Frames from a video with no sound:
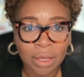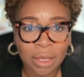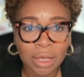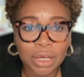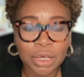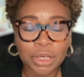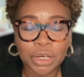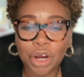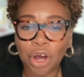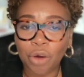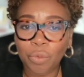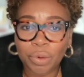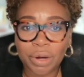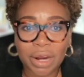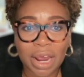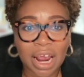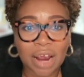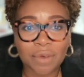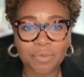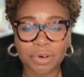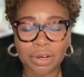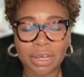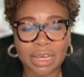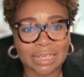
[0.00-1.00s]
You don't want to
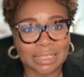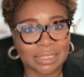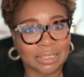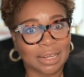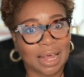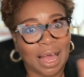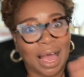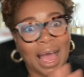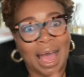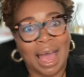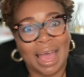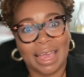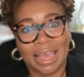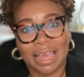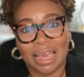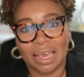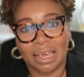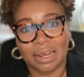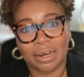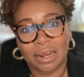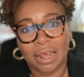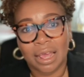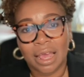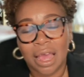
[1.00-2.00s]
ever get to the high
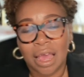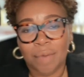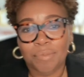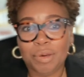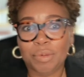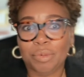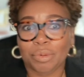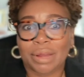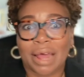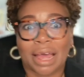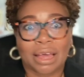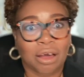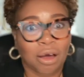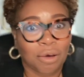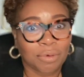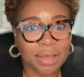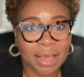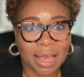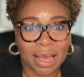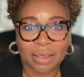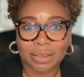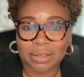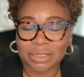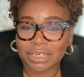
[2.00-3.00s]
end. People are like, oh
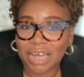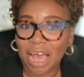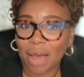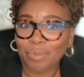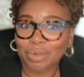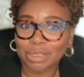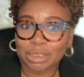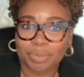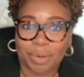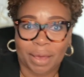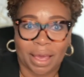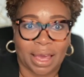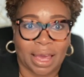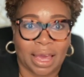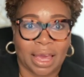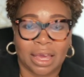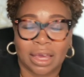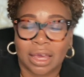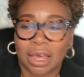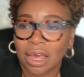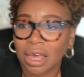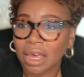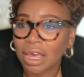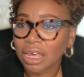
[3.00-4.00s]
yeah, the job is paying,
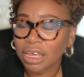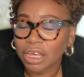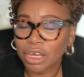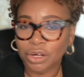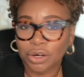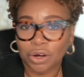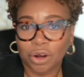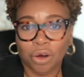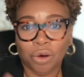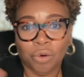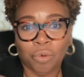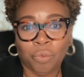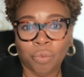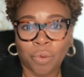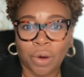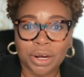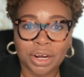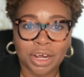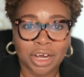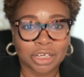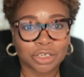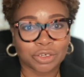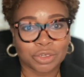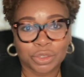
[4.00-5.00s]

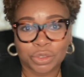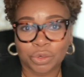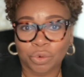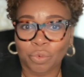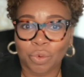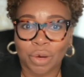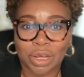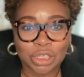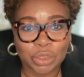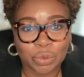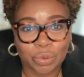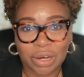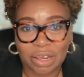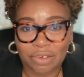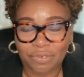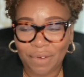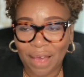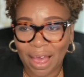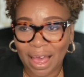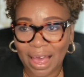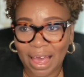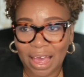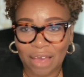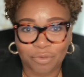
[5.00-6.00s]
100 to
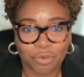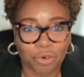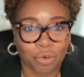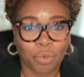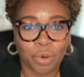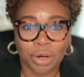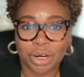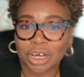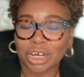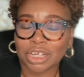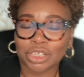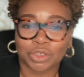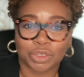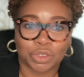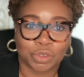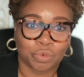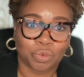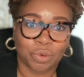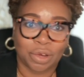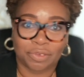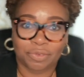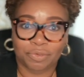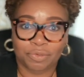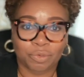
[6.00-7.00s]
125 or 100 to
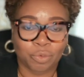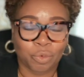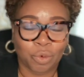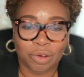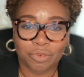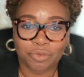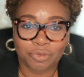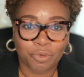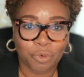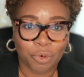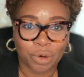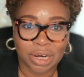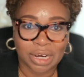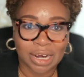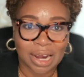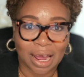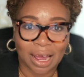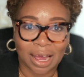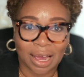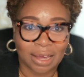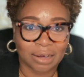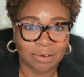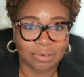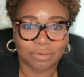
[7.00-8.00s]

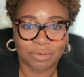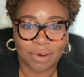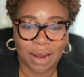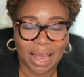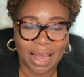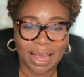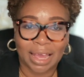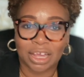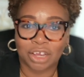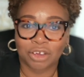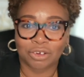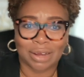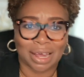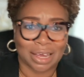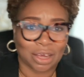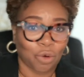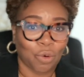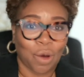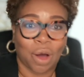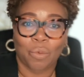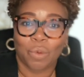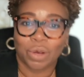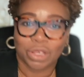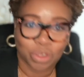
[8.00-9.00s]
149, right? And you're like, oh,
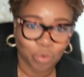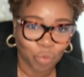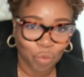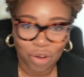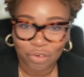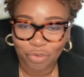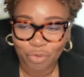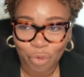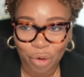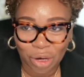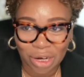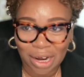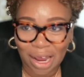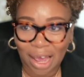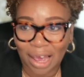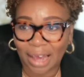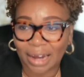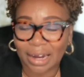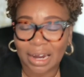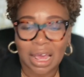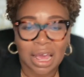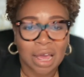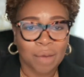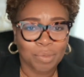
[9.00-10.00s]
I want the 149.
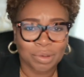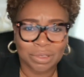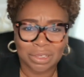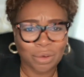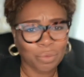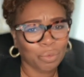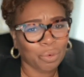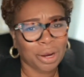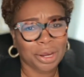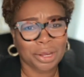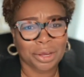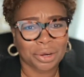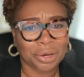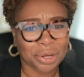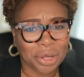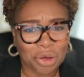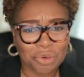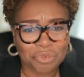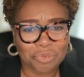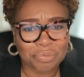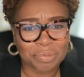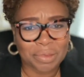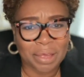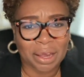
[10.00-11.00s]
But then where are you going to
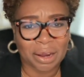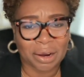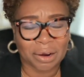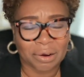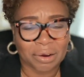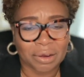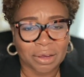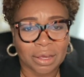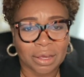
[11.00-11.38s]
go from there?